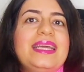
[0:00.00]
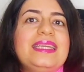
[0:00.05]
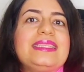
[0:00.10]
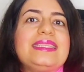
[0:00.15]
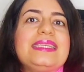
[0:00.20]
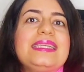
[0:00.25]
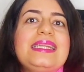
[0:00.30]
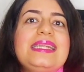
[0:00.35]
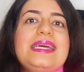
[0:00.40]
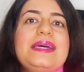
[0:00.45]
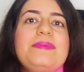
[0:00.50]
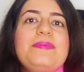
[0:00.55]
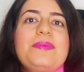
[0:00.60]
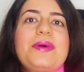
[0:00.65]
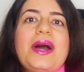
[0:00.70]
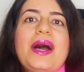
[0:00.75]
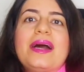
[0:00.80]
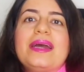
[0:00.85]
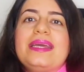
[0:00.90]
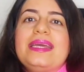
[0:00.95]
A
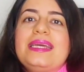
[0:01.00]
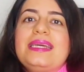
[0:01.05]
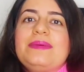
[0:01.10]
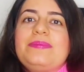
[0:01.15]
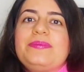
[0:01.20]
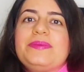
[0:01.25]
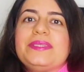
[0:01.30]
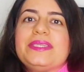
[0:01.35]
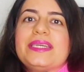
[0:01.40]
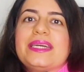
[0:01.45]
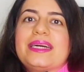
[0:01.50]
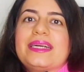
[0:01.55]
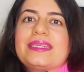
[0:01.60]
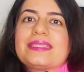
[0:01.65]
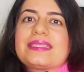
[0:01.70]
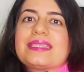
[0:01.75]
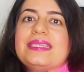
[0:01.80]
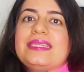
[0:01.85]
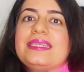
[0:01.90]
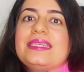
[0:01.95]
dilemma
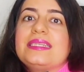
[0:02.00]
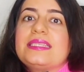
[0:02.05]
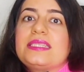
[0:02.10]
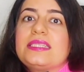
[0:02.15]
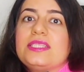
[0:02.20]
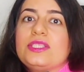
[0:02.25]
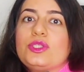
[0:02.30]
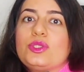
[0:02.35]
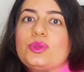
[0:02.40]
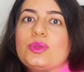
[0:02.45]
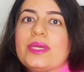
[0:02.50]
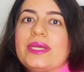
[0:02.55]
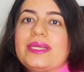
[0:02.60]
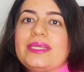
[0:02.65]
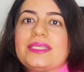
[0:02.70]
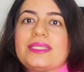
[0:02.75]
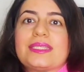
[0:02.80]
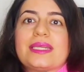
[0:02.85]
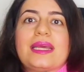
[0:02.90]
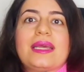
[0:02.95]
appears in a
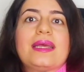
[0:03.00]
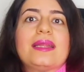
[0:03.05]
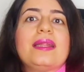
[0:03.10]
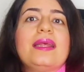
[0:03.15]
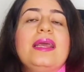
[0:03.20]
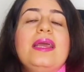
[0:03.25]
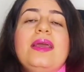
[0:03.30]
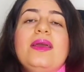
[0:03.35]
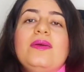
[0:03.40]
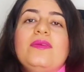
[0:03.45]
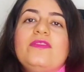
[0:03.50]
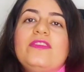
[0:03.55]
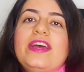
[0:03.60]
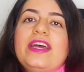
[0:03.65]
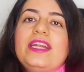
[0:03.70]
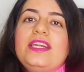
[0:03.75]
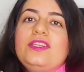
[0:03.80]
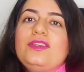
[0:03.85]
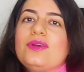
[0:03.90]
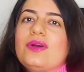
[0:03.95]
situation
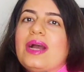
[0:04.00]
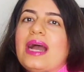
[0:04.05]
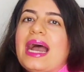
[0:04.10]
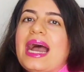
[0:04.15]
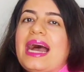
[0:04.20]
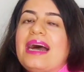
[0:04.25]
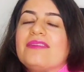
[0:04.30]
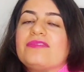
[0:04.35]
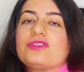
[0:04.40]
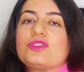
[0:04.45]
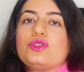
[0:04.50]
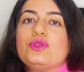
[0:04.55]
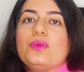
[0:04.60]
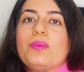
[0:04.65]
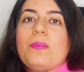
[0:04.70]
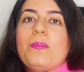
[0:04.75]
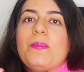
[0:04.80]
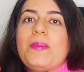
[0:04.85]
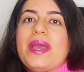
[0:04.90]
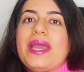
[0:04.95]
where you have to
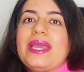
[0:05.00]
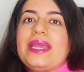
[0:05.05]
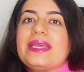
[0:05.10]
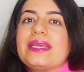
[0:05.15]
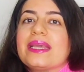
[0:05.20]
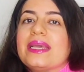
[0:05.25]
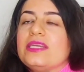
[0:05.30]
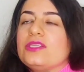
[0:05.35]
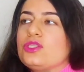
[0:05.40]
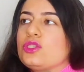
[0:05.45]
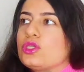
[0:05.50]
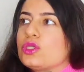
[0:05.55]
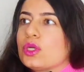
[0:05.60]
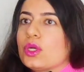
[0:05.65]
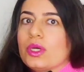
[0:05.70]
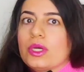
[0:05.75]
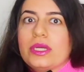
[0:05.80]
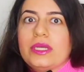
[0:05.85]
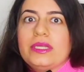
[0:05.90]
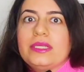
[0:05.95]
make a
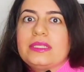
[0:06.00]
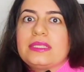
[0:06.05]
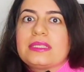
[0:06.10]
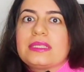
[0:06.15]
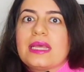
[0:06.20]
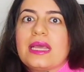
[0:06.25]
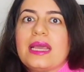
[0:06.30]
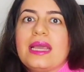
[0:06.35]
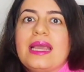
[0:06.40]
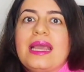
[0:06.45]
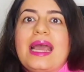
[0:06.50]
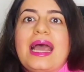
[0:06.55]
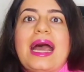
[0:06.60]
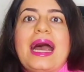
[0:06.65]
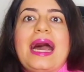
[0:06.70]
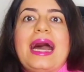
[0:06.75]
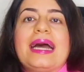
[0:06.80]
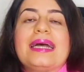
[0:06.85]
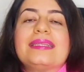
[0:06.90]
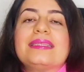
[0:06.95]
choice
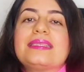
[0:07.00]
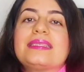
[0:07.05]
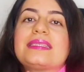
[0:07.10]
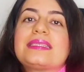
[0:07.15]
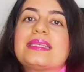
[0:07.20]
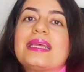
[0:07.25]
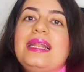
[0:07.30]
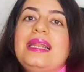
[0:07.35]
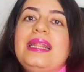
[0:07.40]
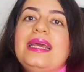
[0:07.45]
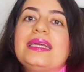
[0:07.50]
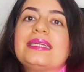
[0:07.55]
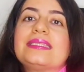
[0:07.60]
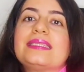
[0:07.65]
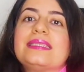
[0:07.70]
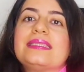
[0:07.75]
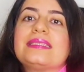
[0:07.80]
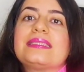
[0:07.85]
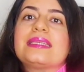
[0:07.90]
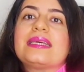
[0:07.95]
and
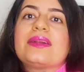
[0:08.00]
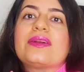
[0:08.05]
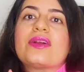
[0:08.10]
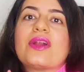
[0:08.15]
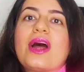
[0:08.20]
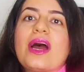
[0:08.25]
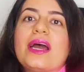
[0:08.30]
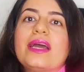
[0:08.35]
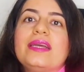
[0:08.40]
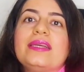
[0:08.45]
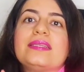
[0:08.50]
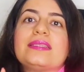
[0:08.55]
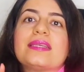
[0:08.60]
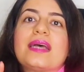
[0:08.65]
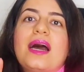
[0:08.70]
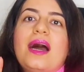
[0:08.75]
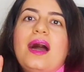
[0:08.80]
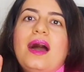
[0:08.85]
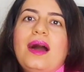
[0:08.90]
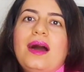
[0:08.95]
select the right
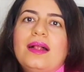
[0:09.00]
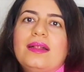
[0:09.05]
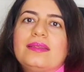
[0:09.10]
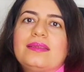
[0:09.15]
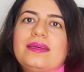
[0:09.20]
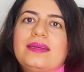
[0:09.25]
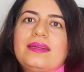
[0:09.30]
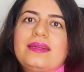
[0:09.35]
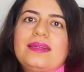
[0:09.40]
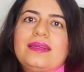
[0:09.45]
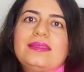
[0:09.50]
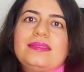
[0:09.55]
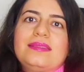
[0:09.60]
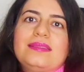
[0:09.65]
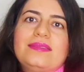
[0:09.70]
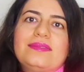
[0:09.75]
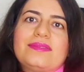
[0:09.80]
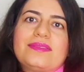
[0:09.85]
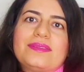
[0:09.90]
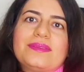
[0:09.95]

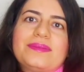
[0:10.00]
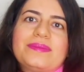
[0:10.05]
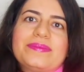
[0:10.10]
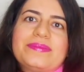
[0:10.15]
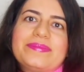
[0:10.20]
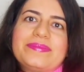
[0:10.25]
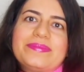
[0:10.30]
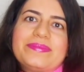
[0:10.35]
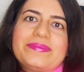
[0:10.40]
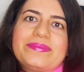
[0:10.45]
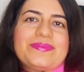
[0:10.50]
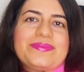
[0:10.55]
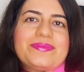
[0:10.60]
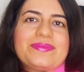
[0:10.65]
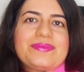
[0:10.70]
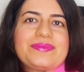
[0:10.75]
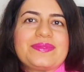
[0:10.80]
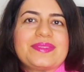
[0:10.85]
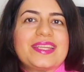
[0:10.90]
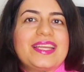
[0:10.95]
alternative.
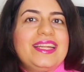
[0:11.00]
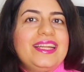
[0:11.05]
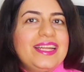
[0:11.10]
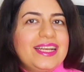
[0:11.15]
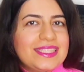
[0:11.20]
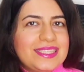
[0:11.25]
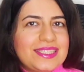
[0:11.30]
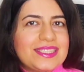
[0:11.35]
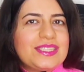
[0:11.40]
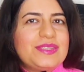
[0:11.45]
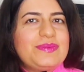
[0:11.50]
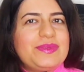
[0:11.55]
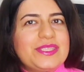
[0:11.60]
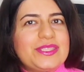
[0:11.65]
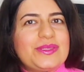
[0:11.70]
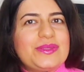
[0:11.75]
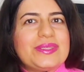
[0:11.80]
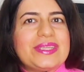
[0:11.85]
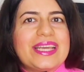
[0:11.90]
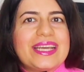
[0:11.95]
Let's
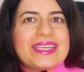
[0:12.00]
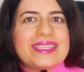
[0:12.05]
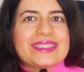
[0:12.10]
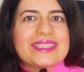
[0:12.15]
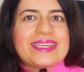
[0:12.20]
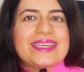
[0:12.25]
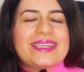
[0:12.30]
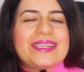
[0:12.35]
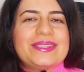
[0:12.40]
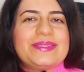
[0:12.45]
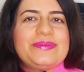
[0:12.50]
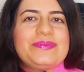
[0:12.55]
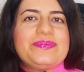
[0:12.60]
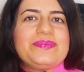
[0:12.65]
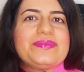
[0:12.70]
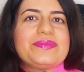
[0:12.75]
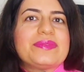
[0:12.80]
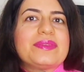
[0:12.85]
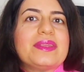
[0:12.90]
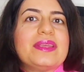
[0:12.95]
repeat together.
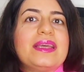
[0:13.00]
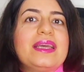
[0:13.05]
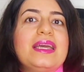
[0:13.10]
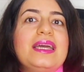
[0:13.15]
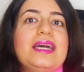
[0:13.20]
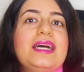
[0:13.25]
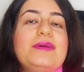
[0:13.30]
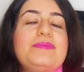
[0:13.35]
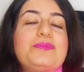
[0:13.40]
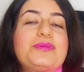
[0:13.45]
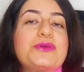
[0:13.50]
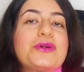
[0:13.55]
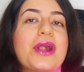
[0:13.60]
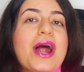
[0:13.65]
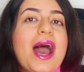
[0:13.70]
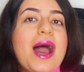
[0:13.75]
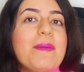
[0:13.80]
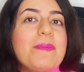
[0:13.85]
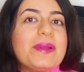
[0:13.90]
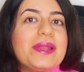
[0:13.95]
A
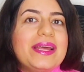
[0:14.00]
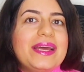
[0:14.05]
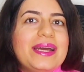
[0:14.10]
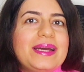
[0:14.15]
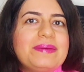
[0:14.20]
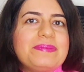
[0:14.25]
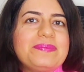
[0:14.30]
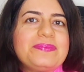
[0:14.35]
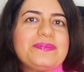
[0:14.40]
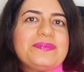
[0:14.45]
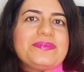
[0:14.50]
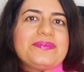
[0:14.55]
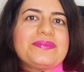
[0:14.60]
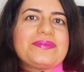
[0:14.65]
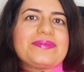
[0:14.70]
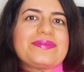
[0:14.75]
problem,